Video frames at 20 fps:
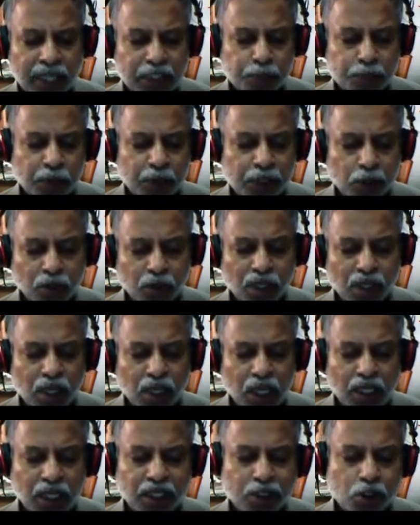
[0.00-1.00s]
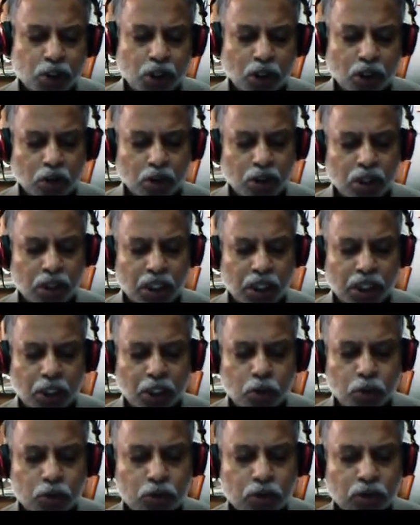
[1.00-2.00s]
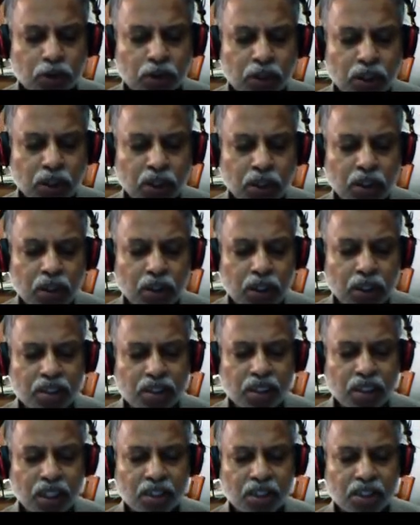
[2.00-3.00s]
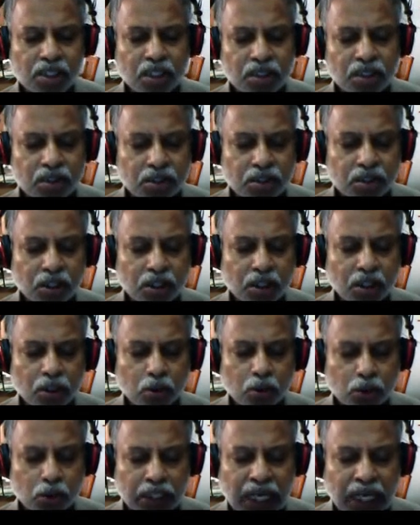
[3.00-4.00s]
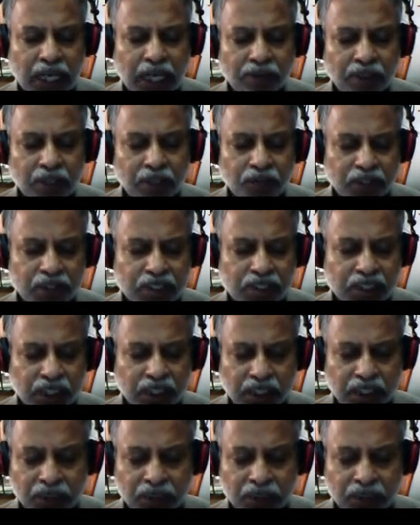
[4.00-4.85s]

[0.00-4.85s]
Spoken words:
your knowledge, you are going to give the instructions to travel with certain